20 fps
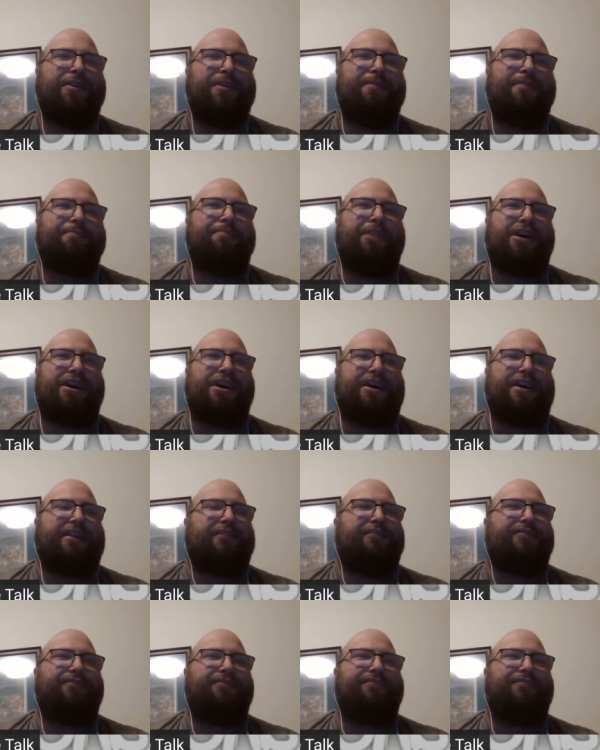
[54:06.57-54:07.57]
but
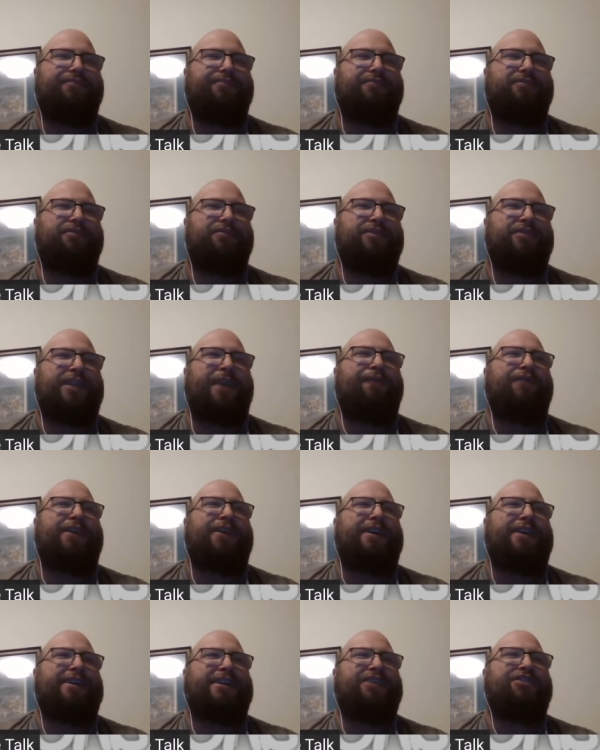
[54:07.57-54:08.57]
definitely
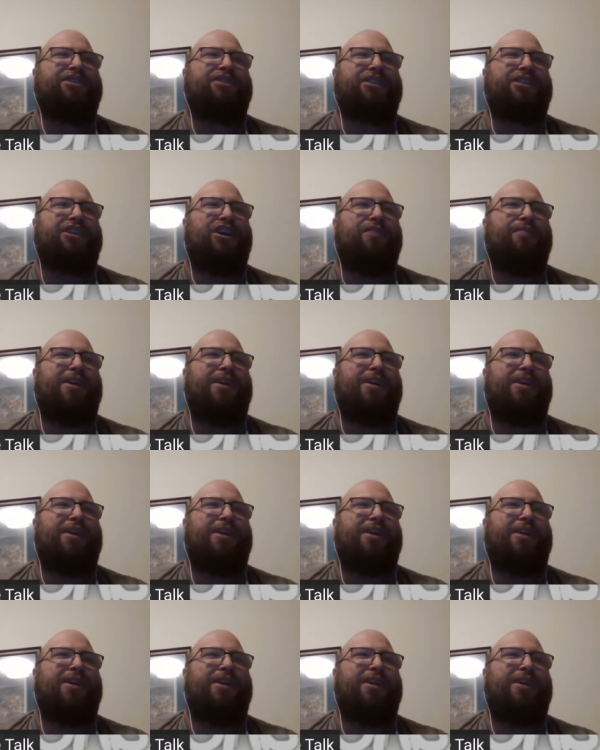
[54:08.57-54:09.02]
in years to come,